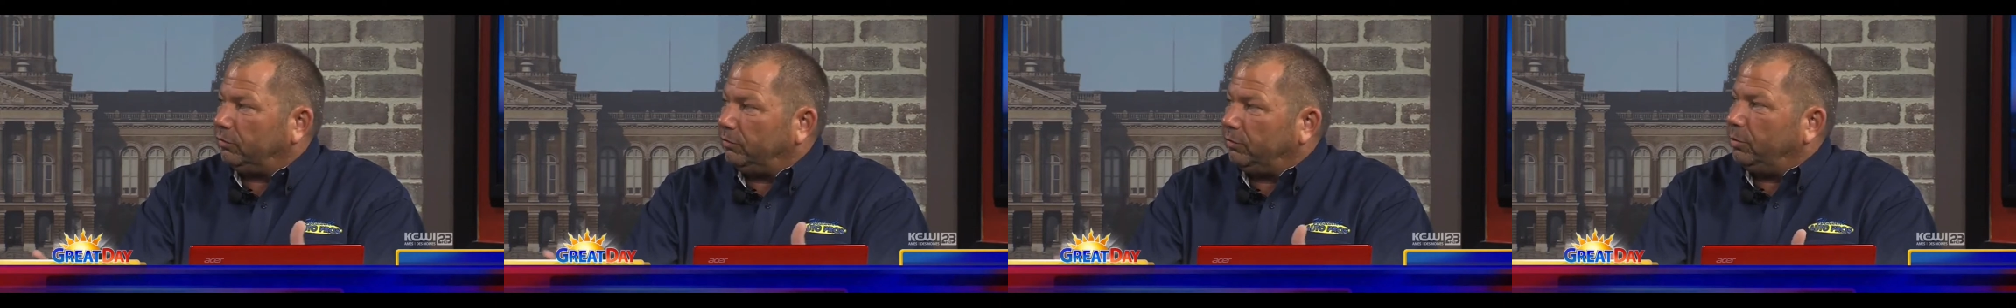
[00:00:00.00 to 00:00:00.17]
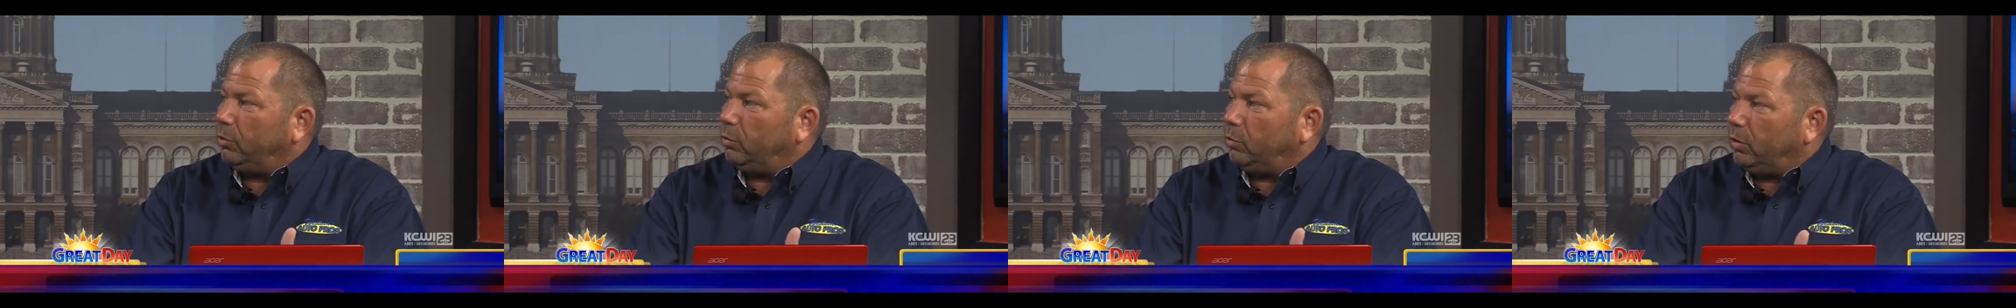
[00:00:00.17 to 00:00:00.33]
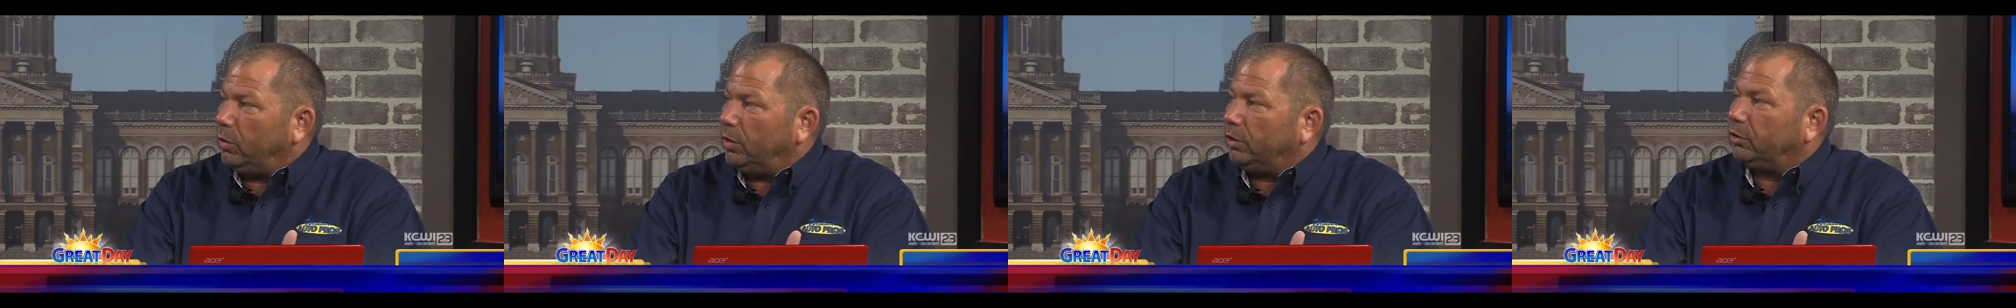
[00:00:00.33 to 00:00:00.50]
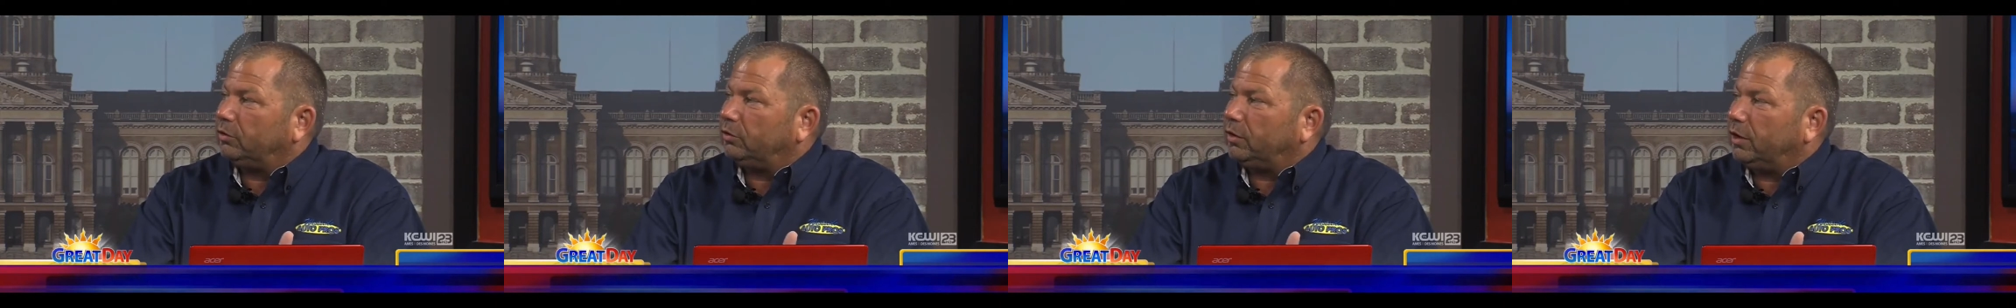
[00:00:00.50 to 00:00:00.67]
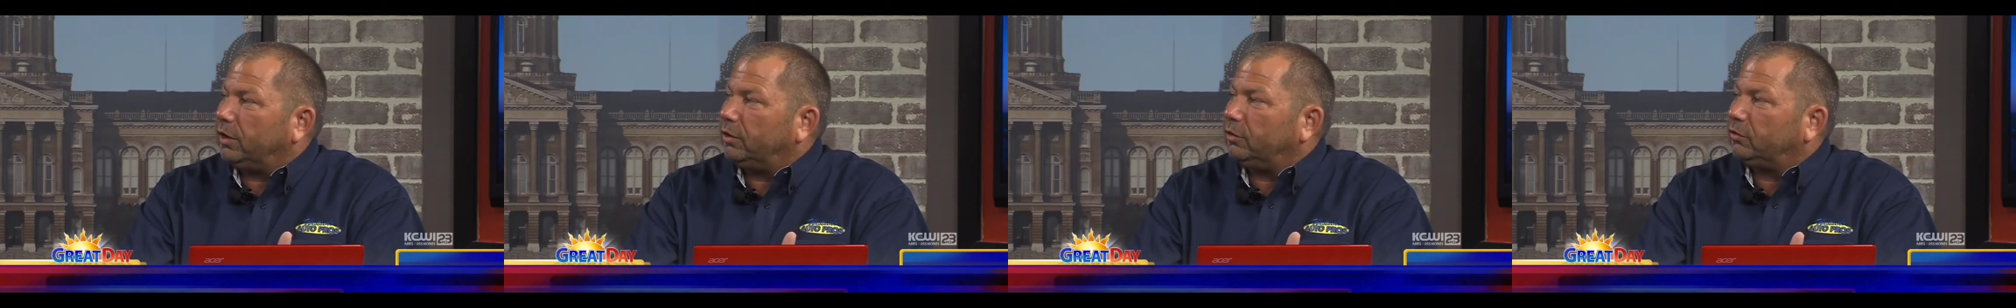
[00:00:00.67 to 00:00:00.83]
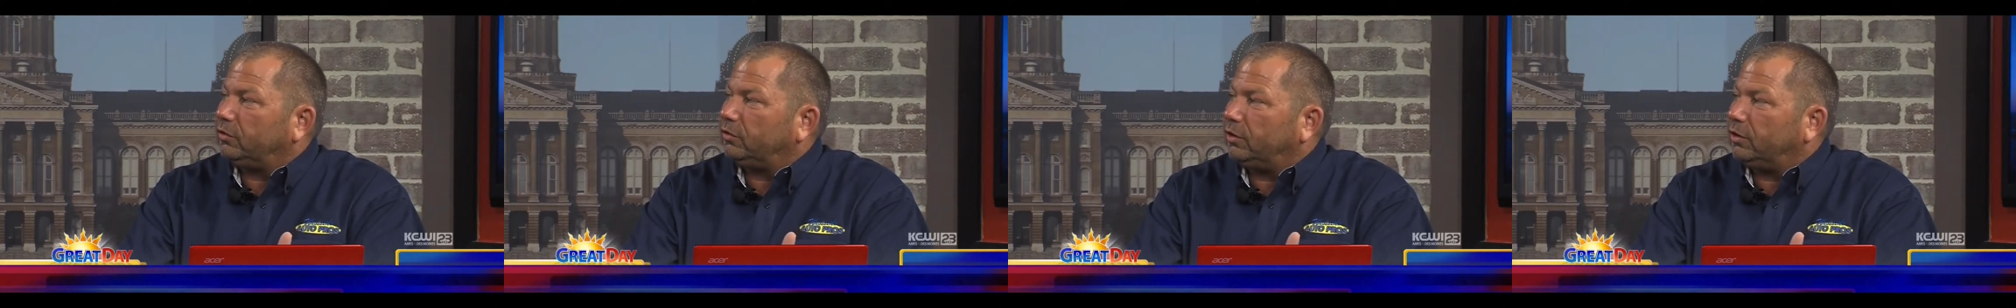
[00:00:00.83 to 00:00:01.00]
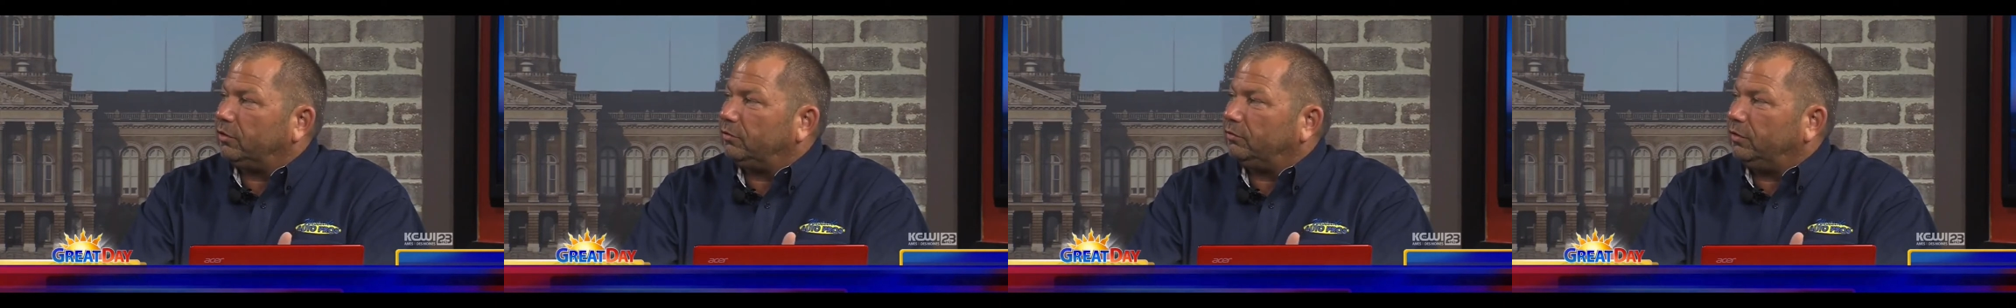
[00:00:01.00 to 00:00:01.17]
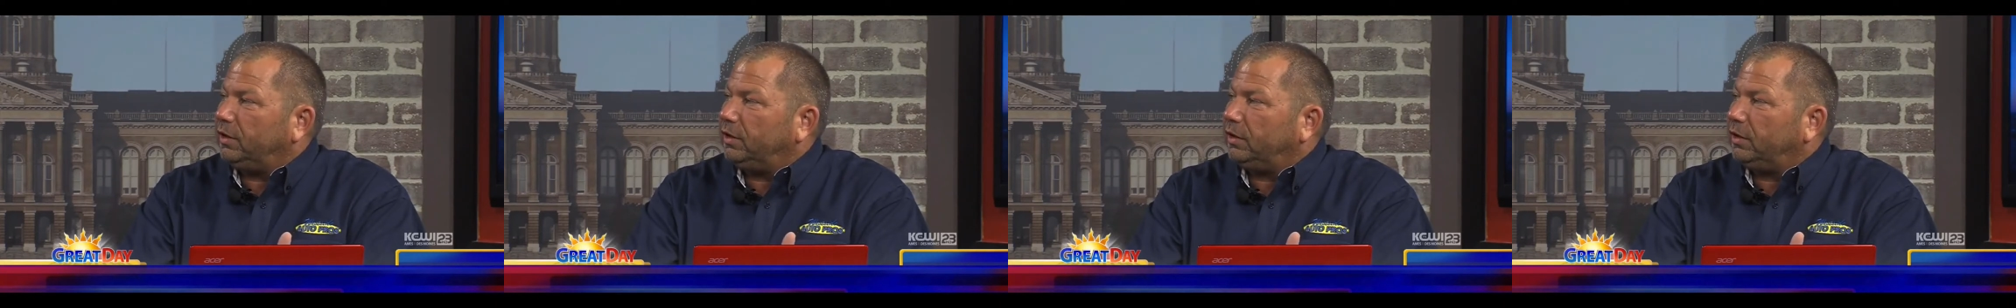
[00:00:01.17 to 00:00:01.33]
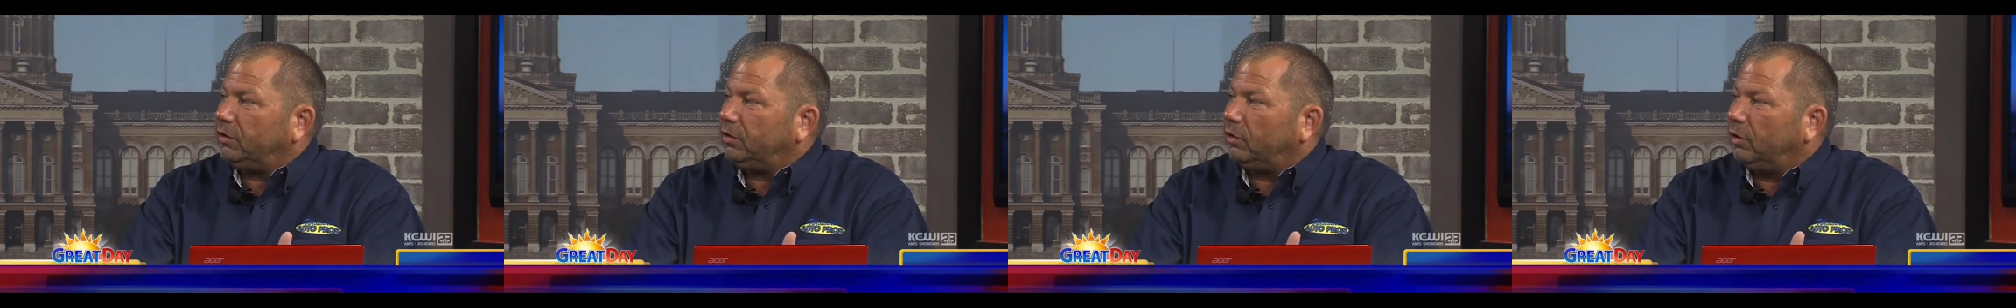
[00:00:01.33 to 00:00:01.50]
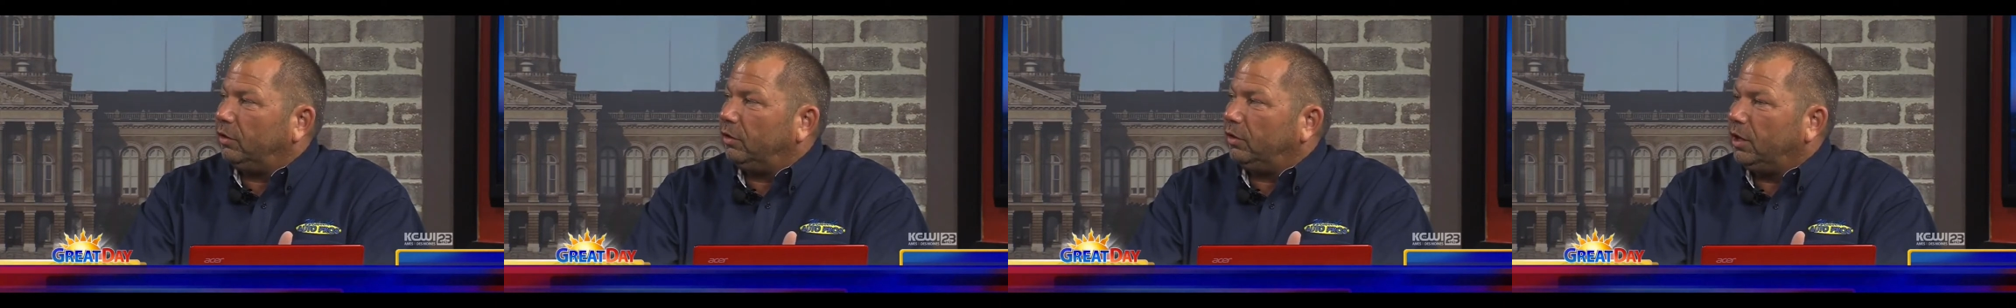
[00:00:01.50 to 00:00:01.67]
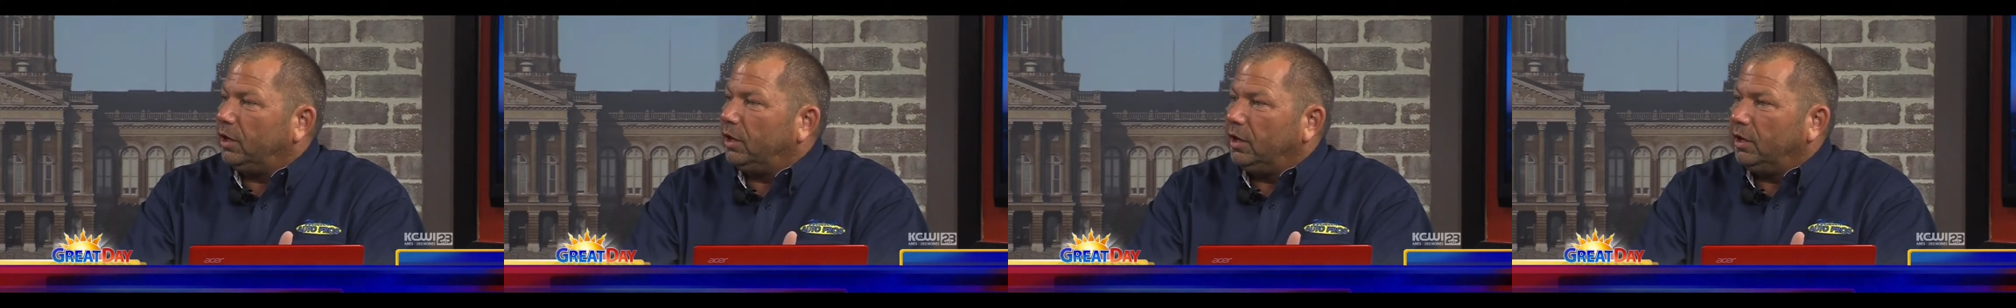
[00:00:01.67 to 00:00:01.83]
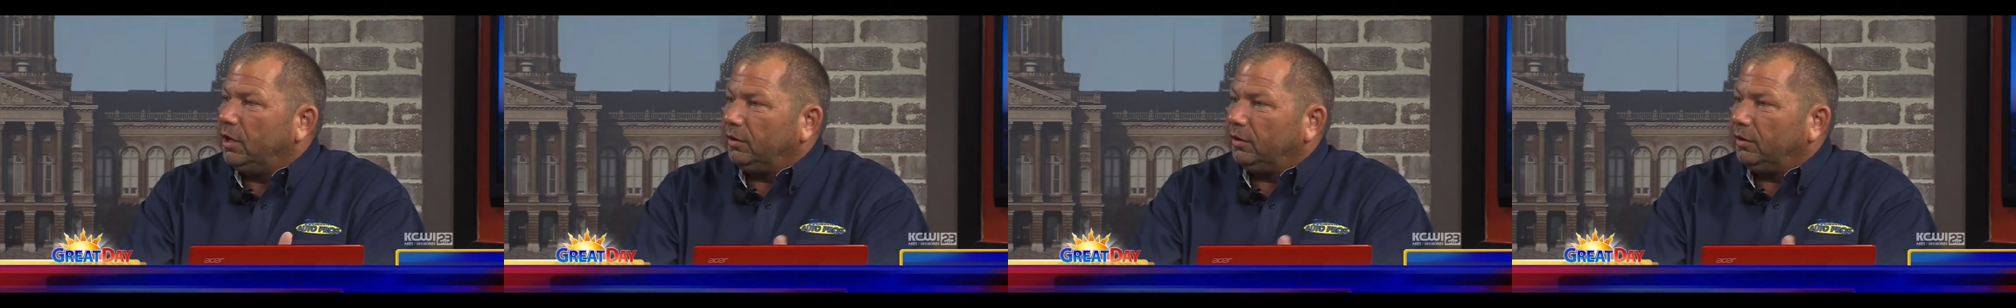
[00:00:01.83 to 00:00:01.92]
if you put winter tires on a vehicle,